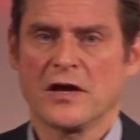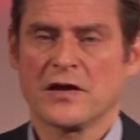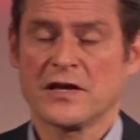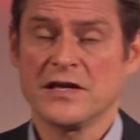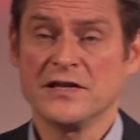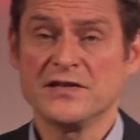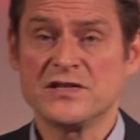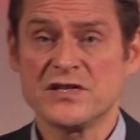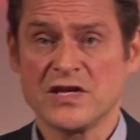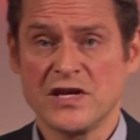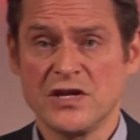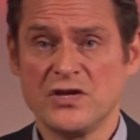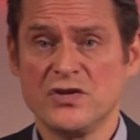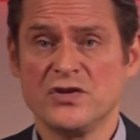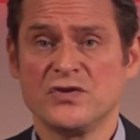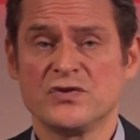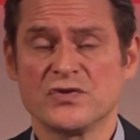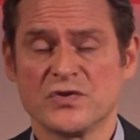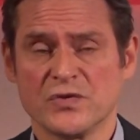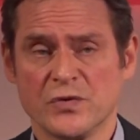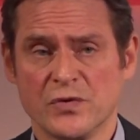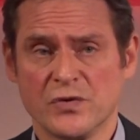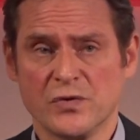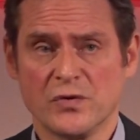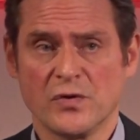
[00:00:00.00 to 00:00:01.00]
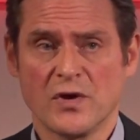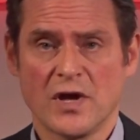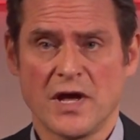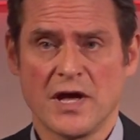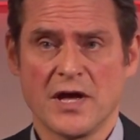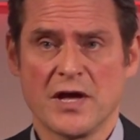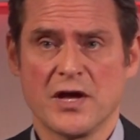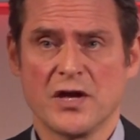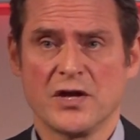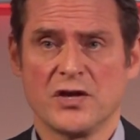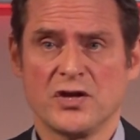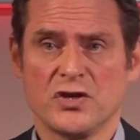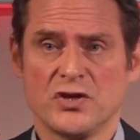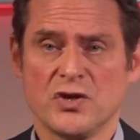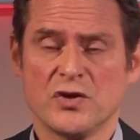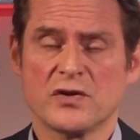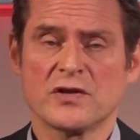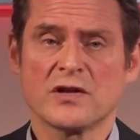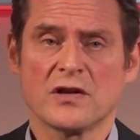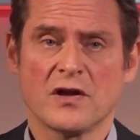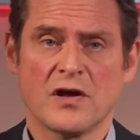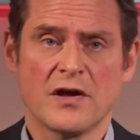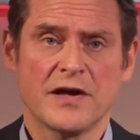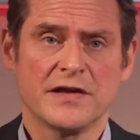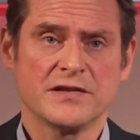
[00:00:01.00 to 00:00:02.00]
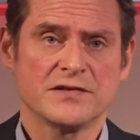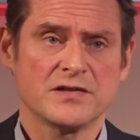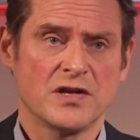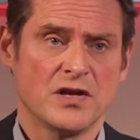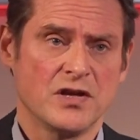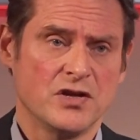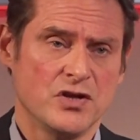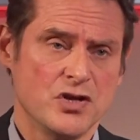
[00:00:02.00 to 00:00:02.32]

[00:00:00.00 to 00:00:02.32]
continue to utilize